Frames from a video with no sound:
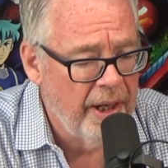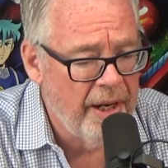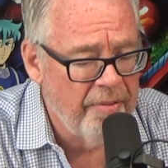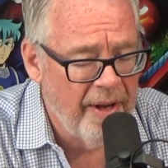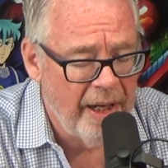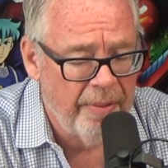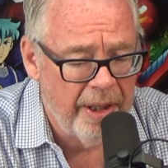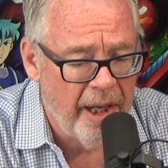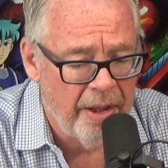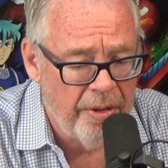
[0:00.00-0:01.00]
And okay.
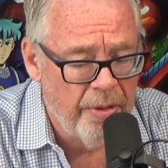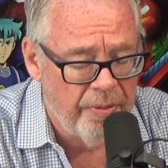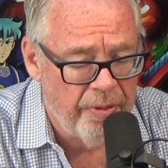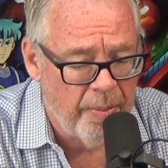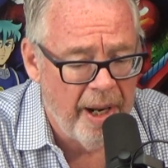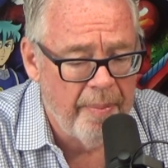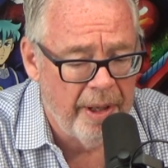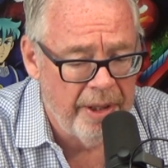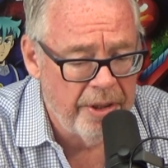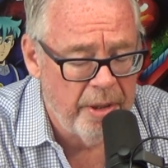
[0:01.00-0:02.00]
Valerie Geller, who for my
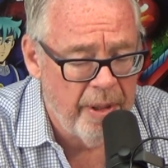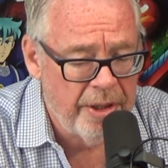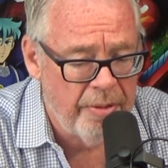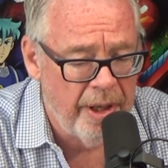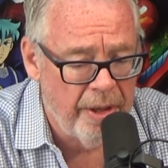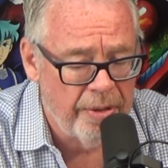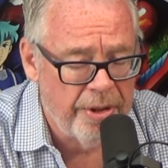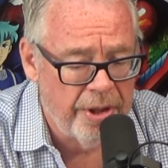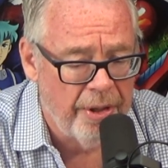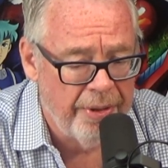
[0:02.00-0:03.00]
money is the best radio
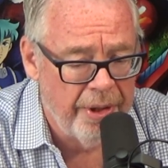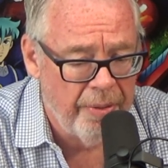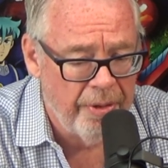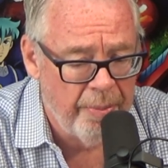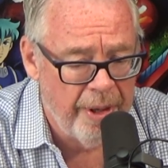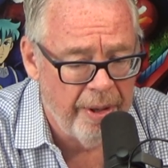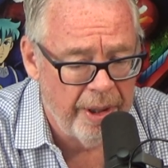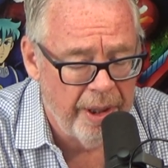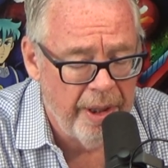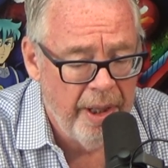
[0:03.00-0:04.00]
consultant in North
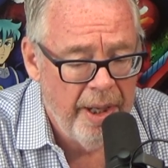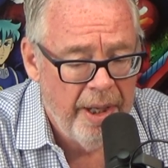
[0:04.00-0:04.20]
America,